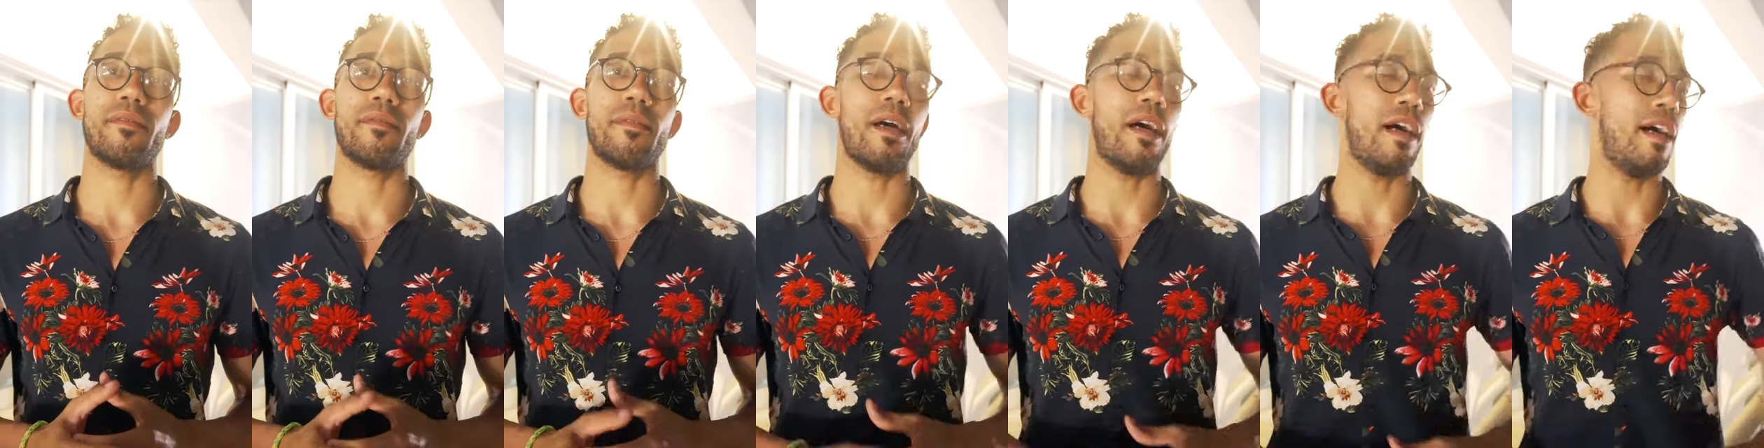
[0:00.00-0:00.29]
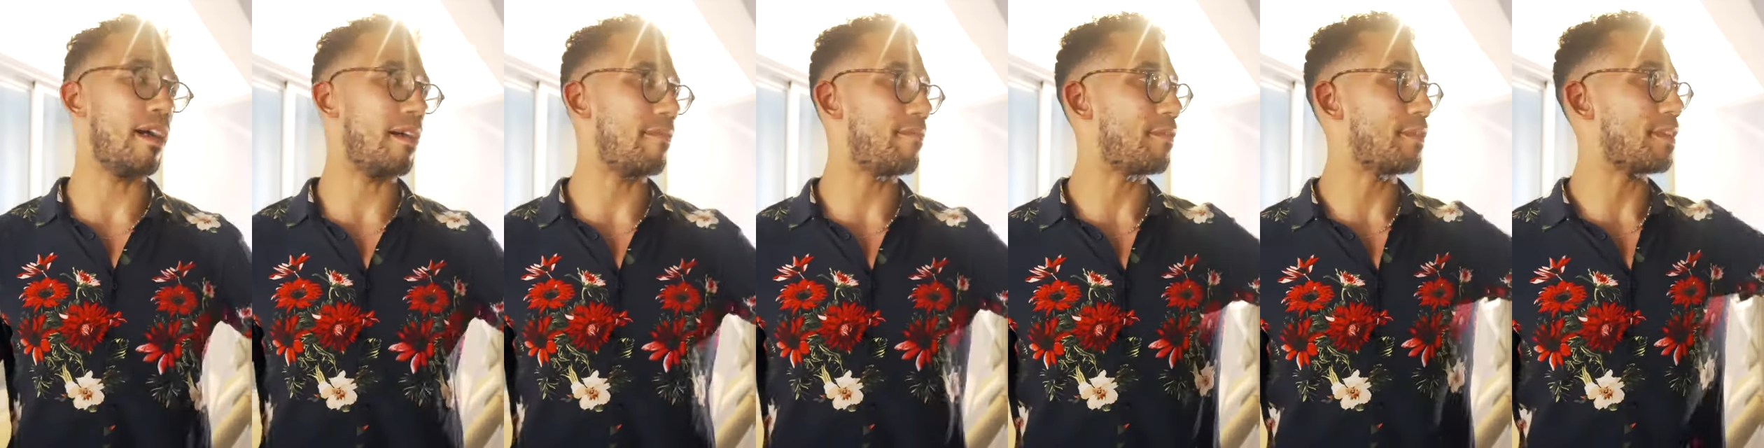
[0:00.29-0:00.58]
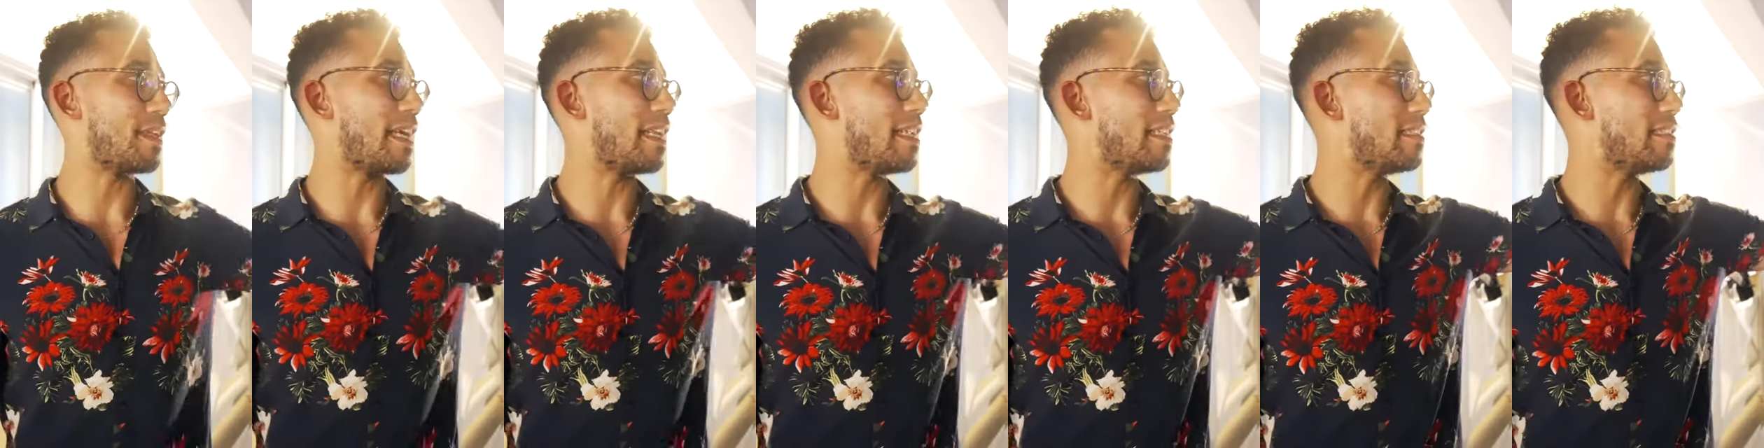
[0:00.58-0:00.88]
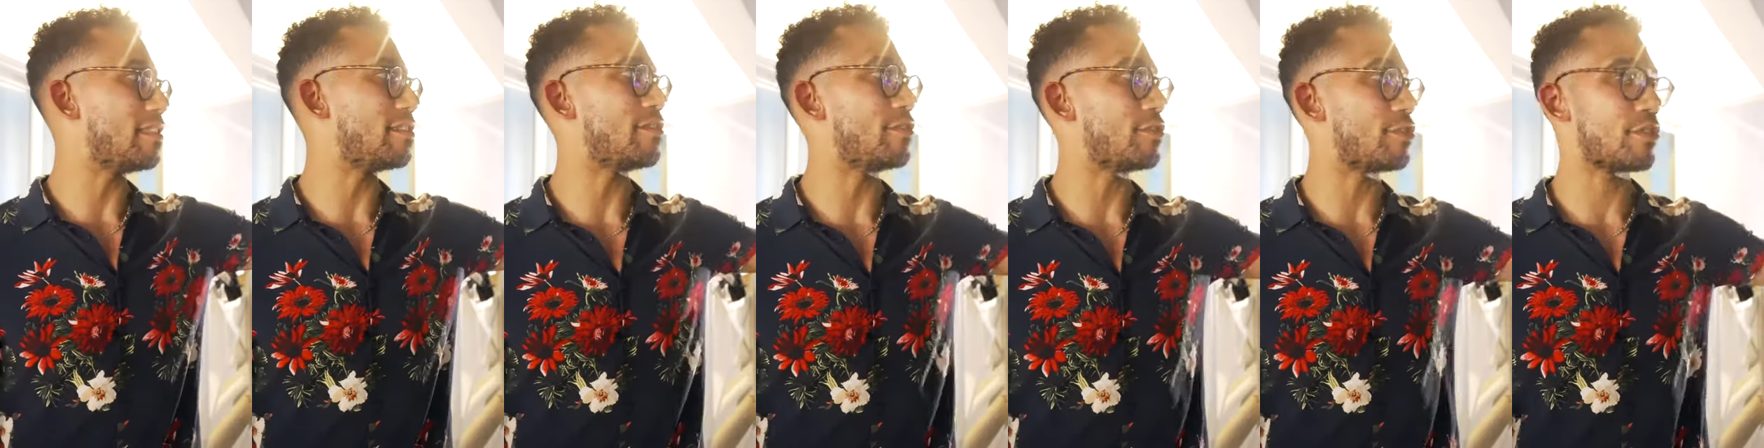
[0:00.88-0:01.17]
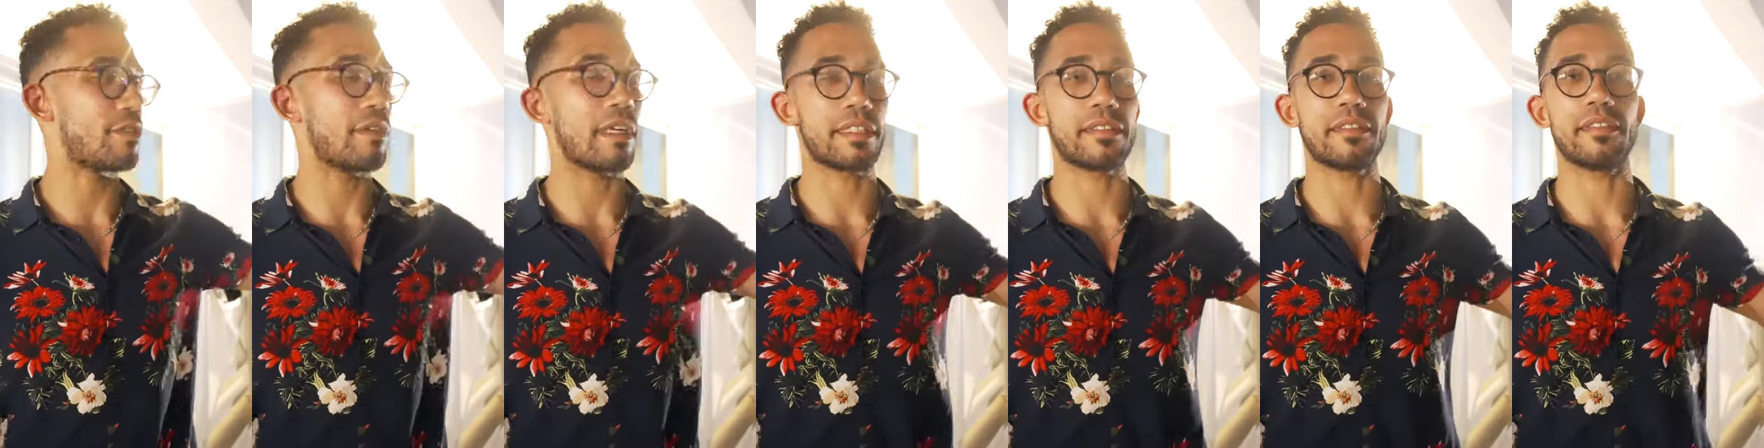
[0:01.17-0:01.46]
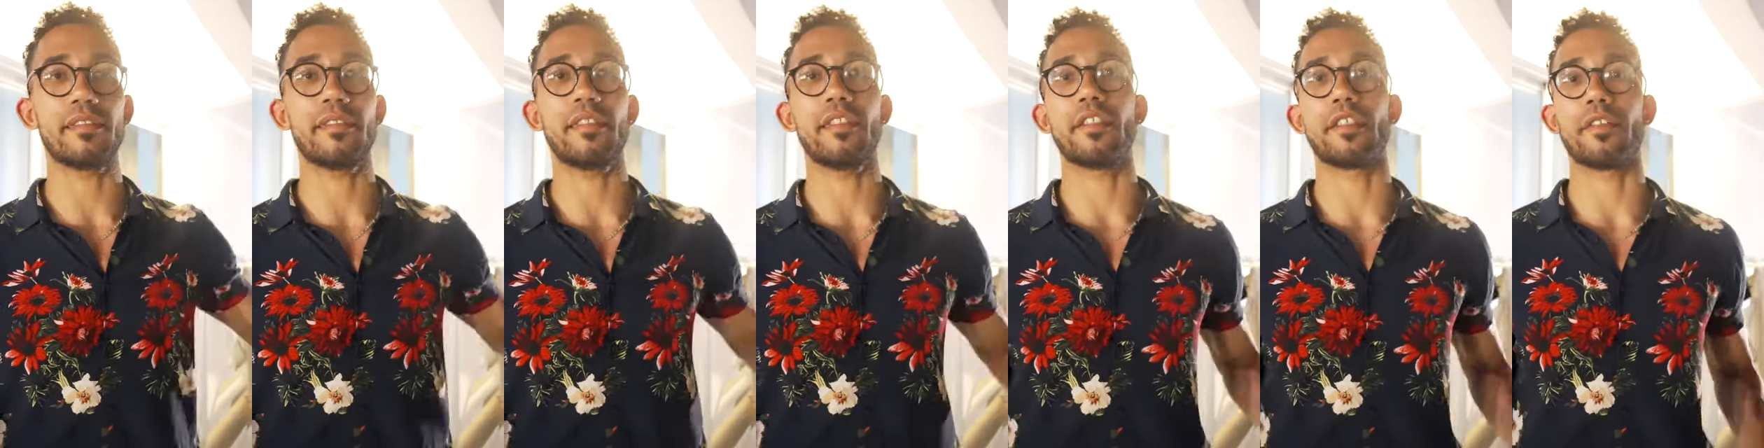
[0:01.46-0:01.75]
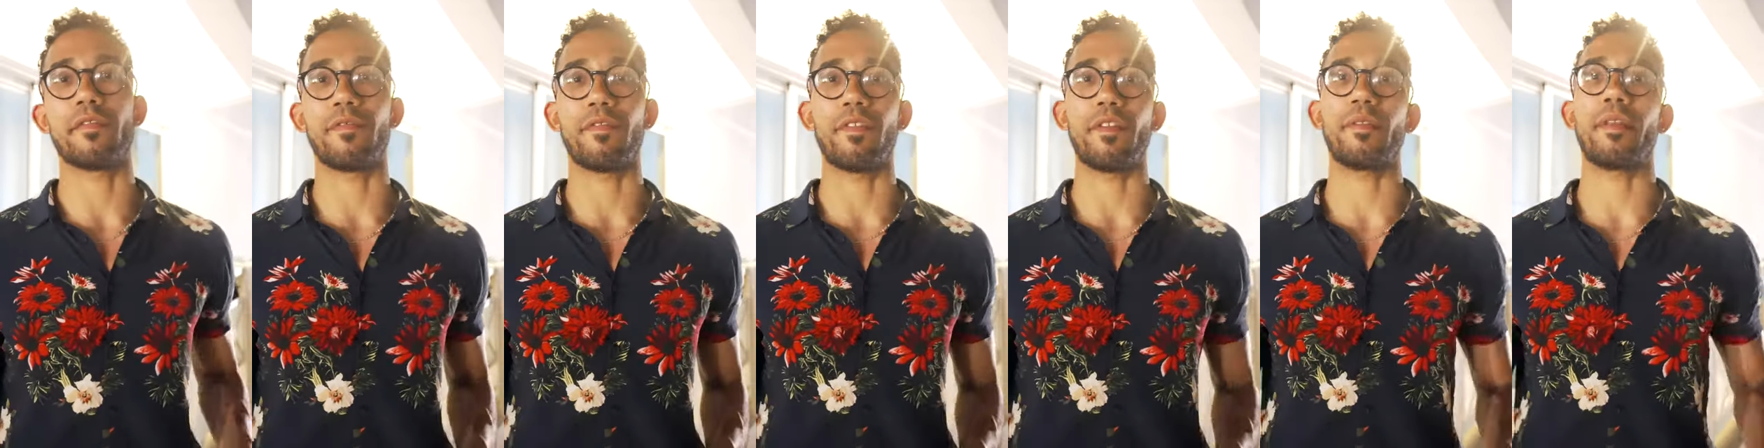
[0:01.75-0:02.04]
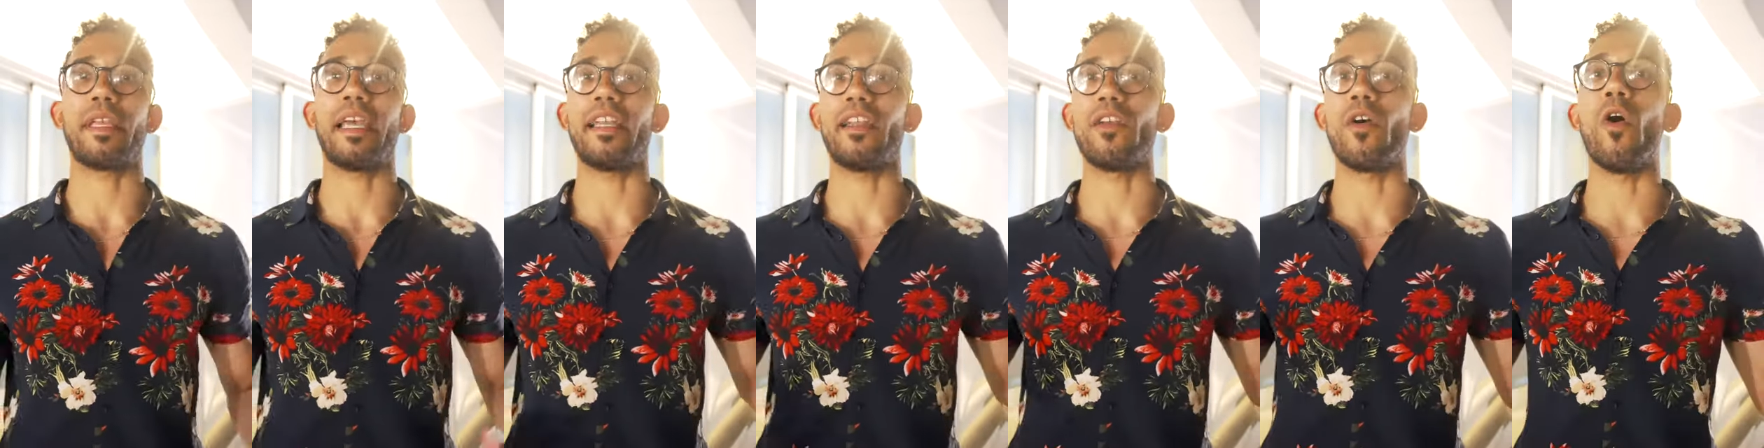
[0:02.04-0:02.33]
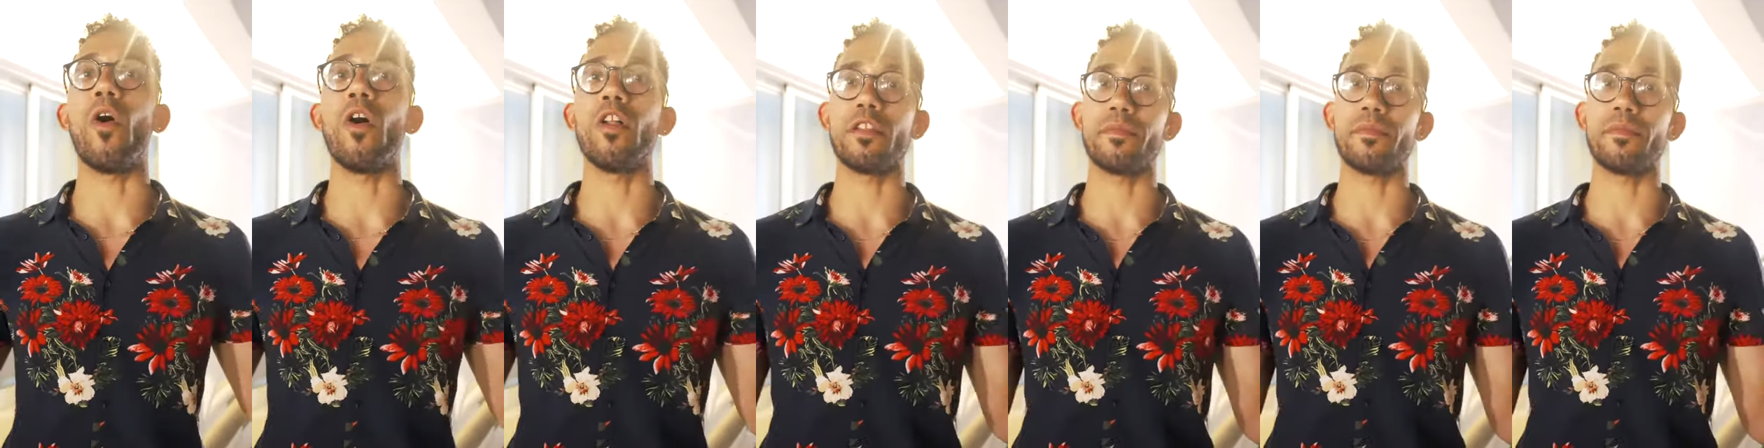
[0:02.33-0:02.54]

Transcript: uh, for getting these instructors here, for getting all